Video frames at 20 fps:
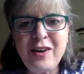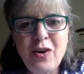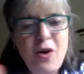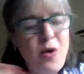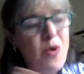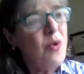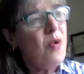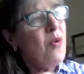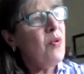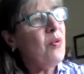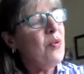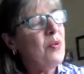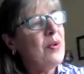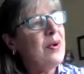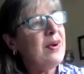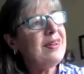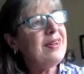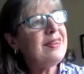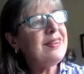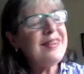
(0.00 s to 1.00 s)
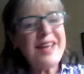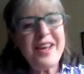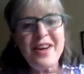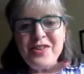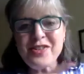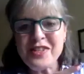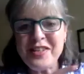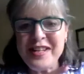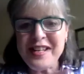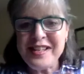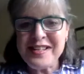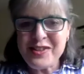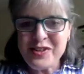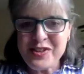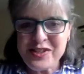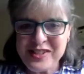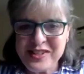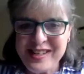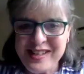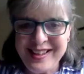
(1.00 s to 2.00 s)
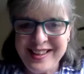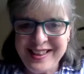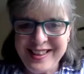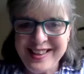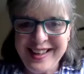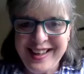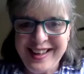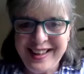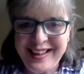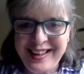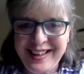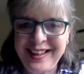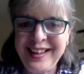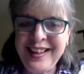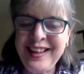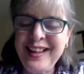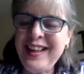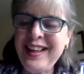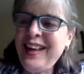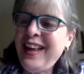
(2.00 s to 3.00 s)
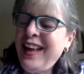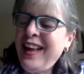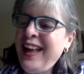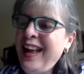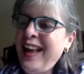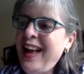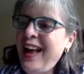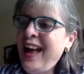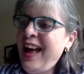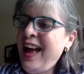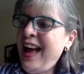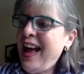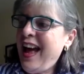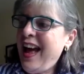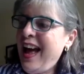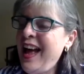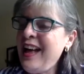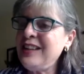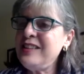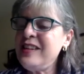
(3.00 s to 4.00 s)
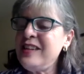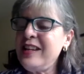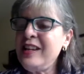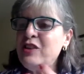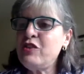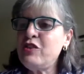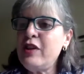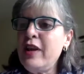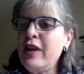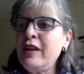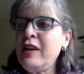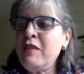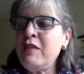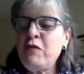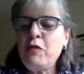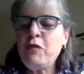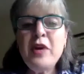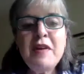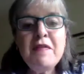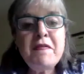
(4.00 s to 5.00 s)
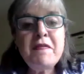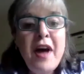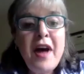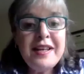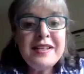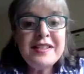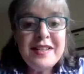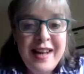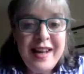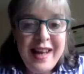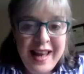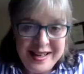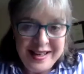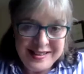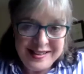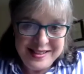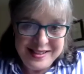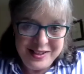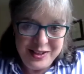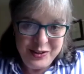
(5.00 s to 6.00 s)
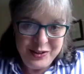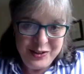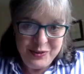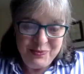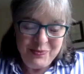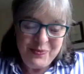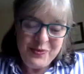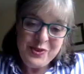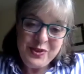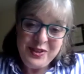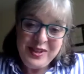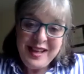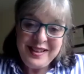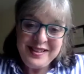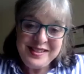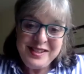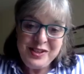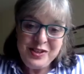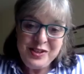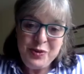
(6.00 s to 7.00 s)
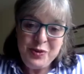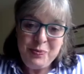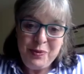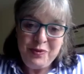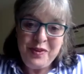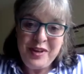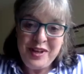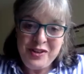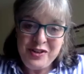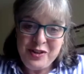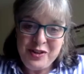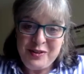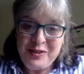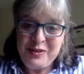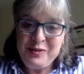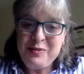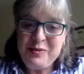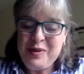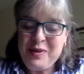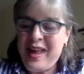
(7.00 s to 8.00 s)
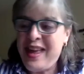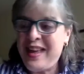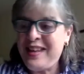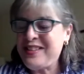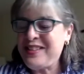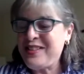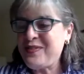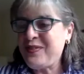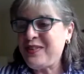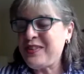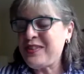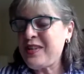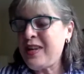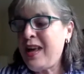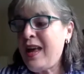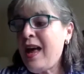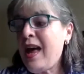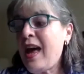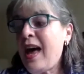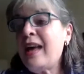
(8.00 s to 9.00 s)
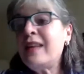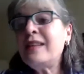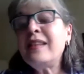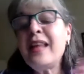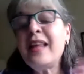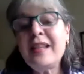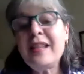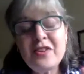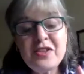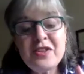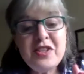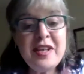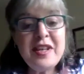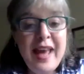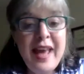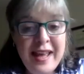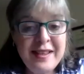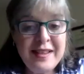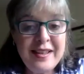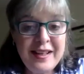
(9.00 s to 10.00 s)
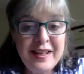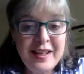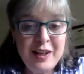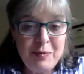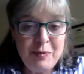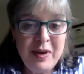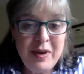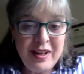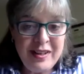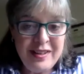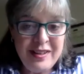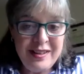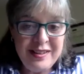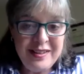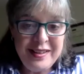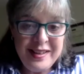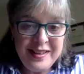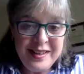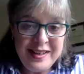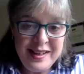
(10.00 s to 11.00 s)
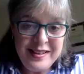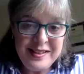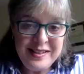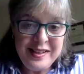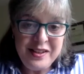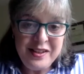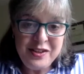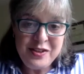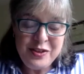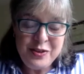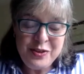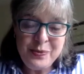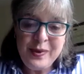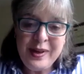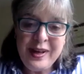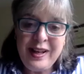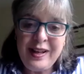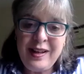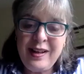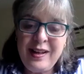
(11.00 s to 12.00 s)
Oh, there's an interesting thing. And it revitalizes you. So that's the supervision end of it. And then there's the ethical model that I teach as well.